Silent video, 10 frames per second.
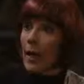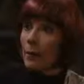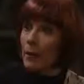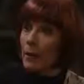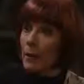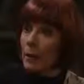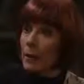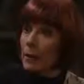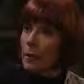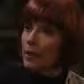what happened?
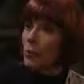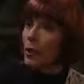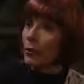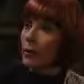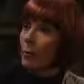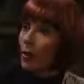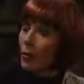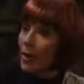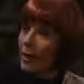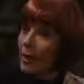Did, did you hear him
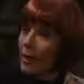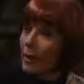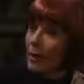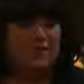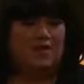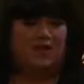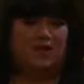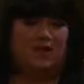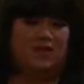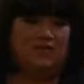already?
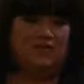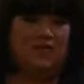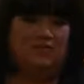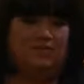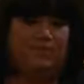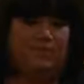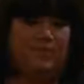He said,